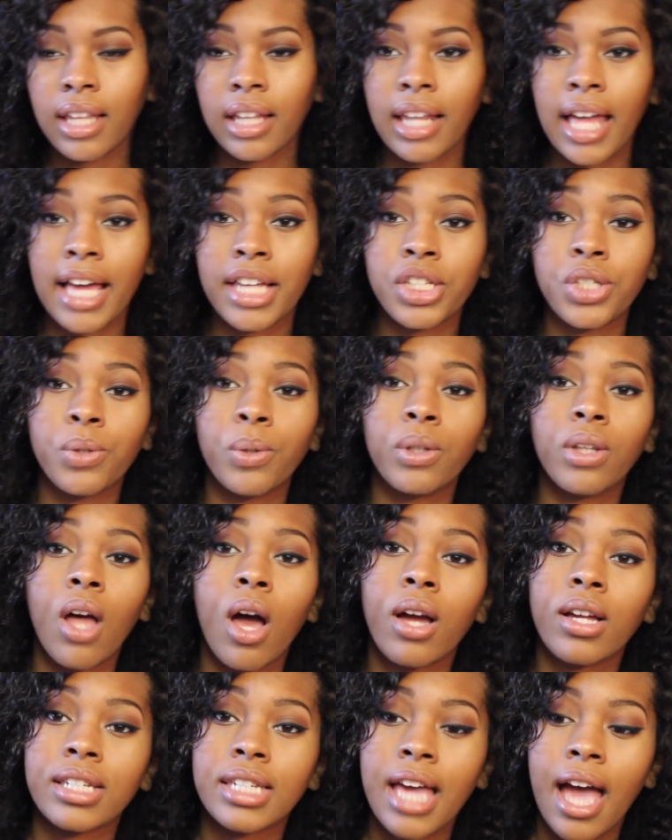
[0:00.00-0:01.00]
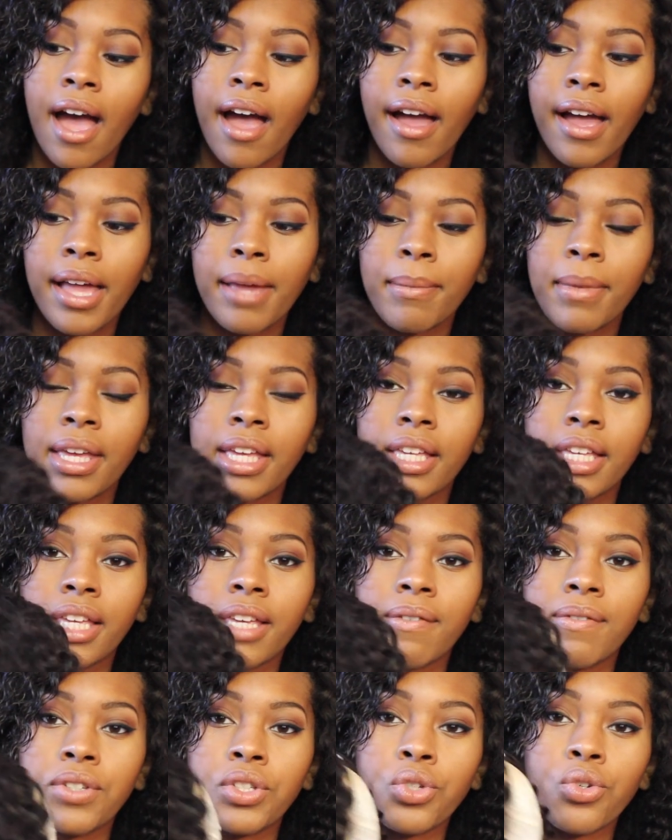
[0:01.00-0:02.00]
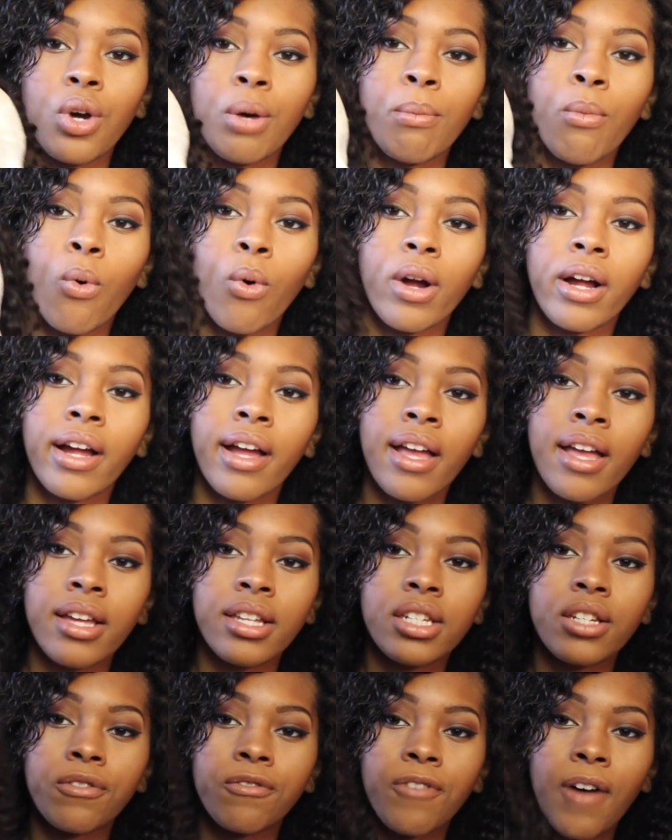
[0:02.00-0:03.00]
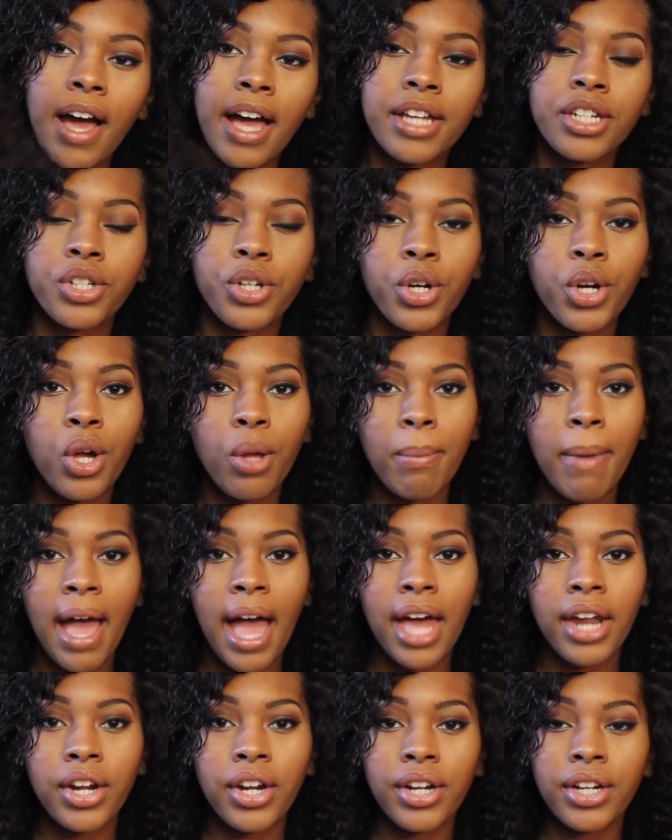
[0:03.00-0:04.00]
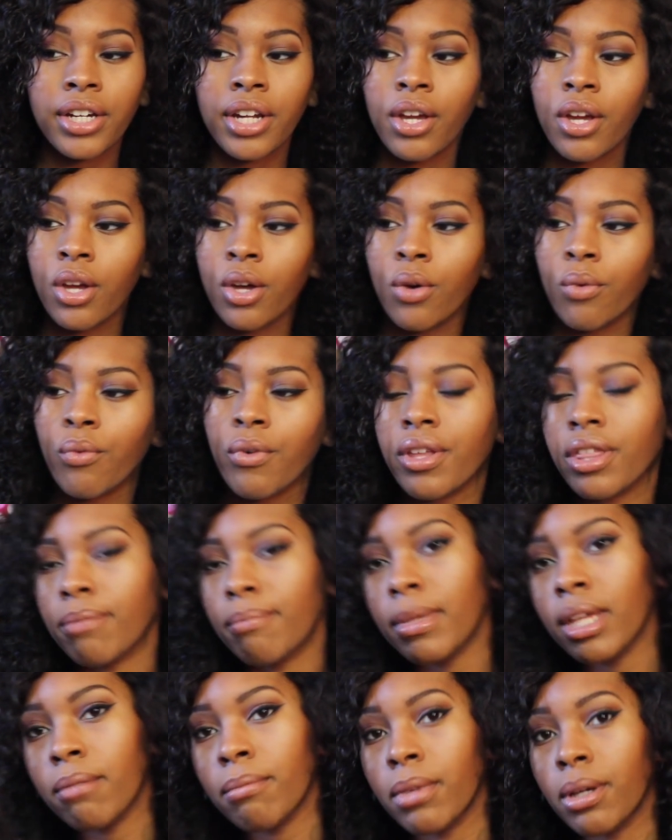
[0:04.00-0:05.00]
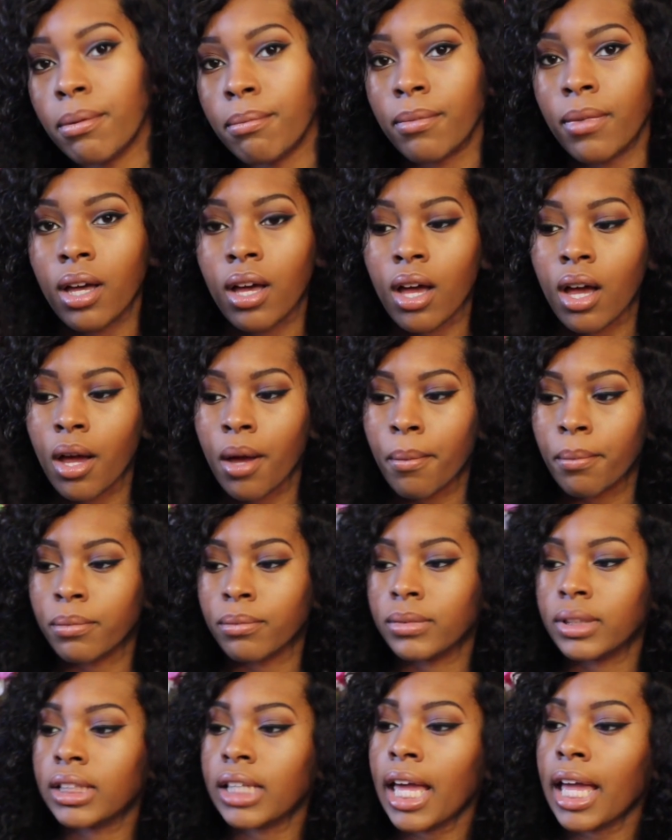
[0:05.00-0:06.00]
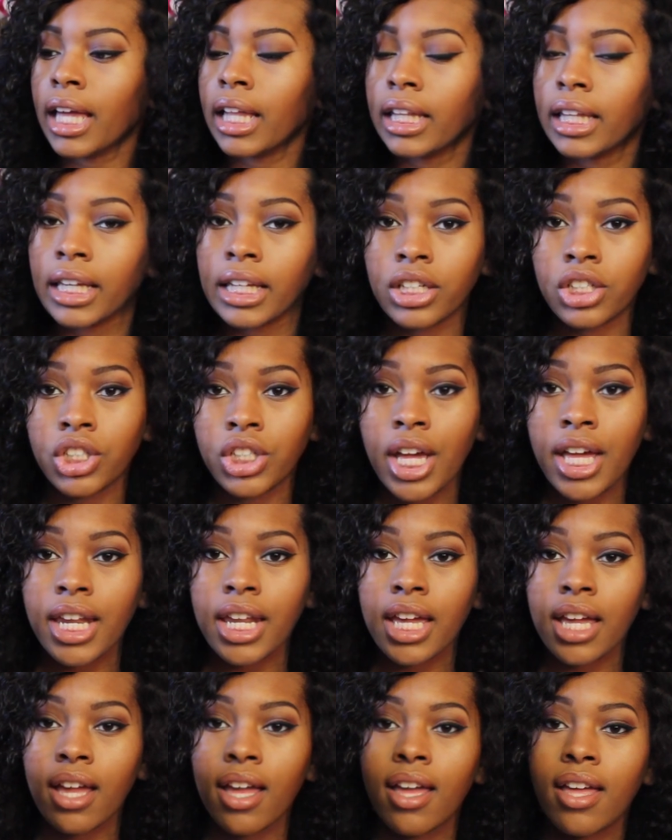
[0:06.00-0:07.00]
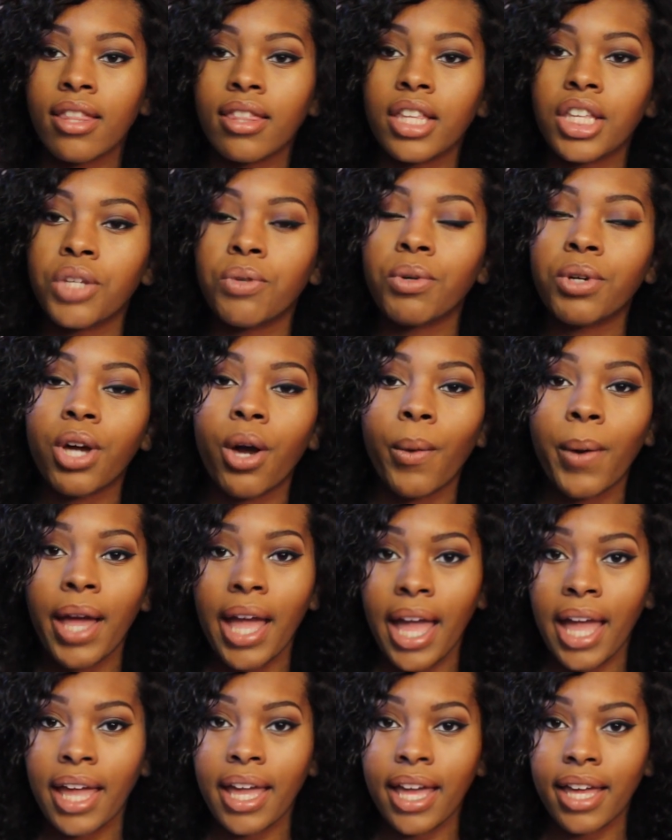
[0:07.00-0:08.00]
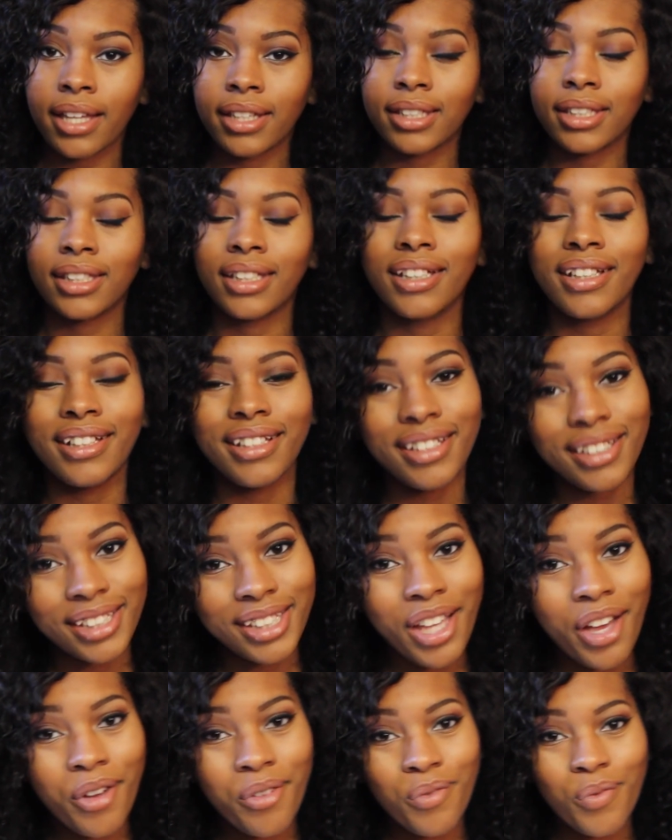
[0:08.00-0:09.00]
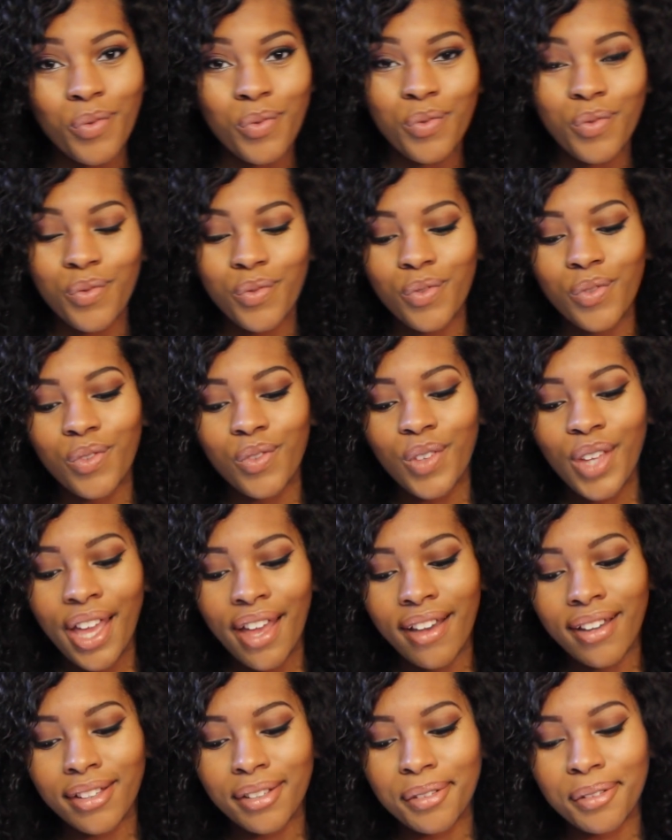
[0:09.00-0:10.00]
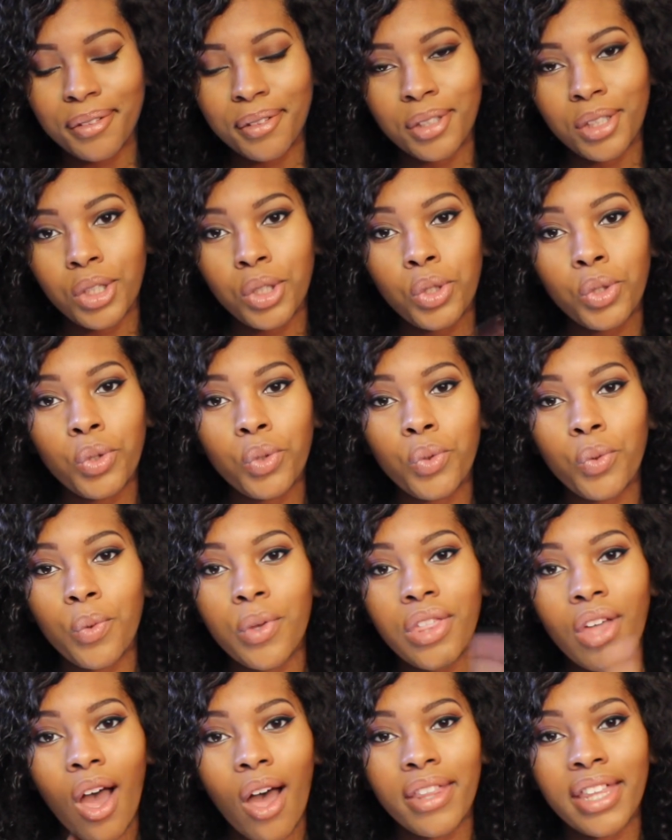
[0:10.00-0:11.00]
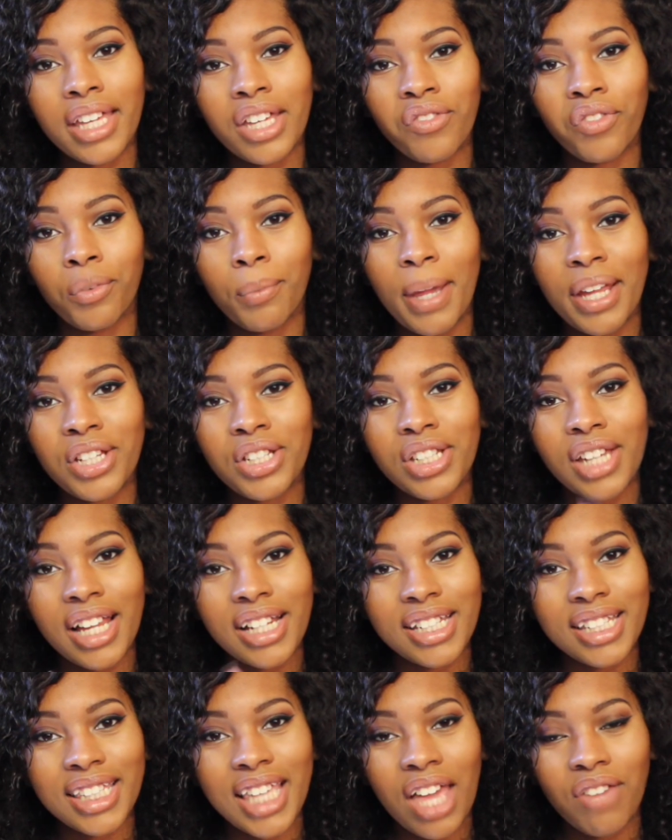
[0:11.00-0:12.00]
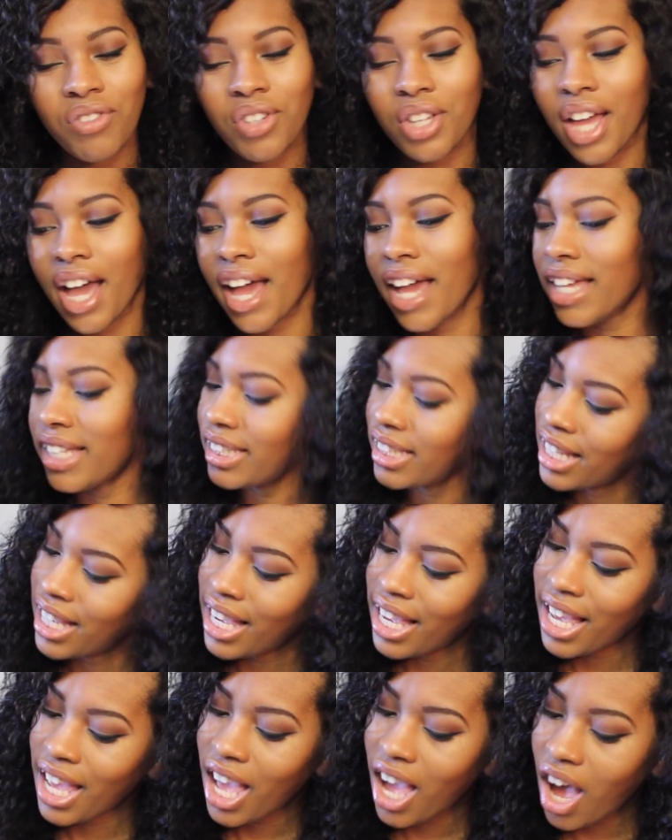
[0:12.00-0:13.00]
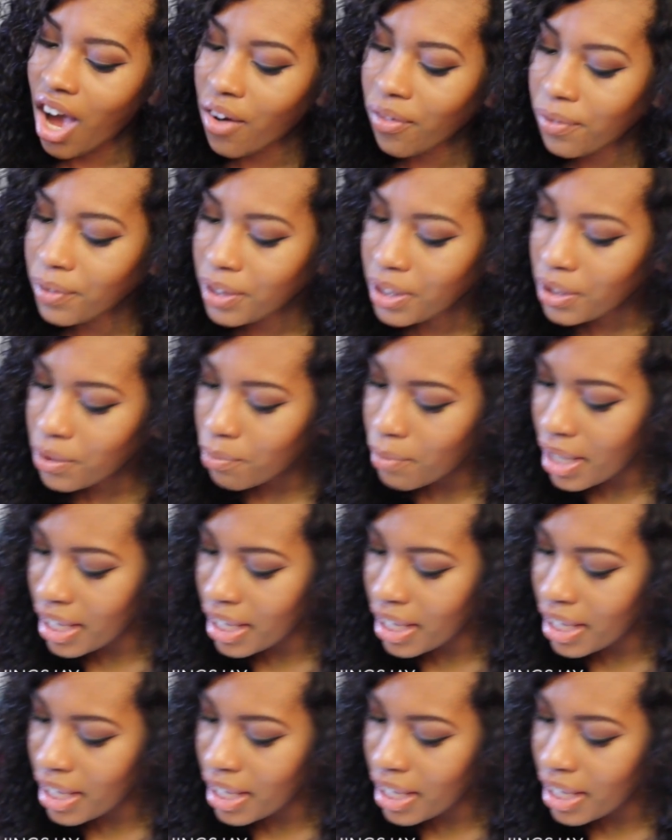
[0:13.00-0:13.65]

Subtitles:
that lasts you a long time and gives you a more defined curl pattern with minimum tangling and shedding, then you would go with AS. So yeah, with all the information I just gave you guys. Hopefully you